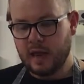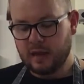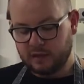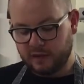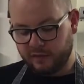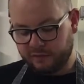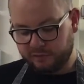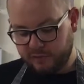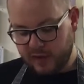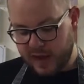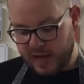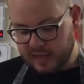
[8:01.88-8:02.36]

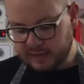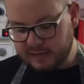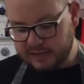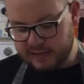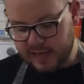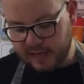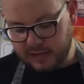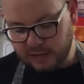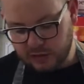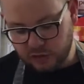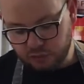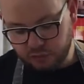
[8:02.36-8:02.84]
The flat
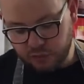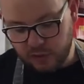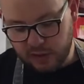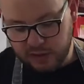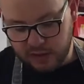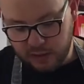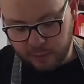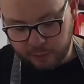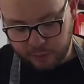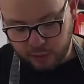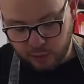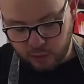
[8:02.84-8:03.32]
side is
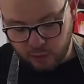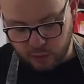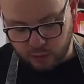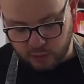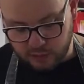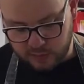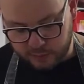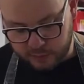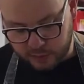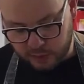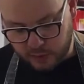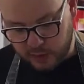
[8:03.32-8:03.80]
really
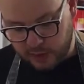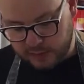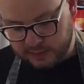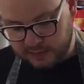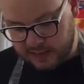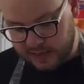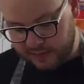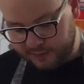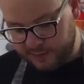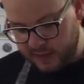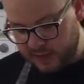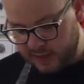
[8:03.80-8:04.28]
important
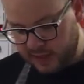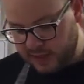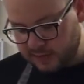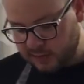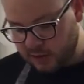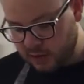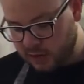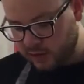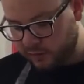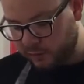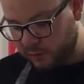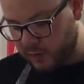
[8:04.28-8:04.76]
because if it
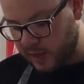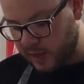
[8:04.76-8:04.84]
isn't on a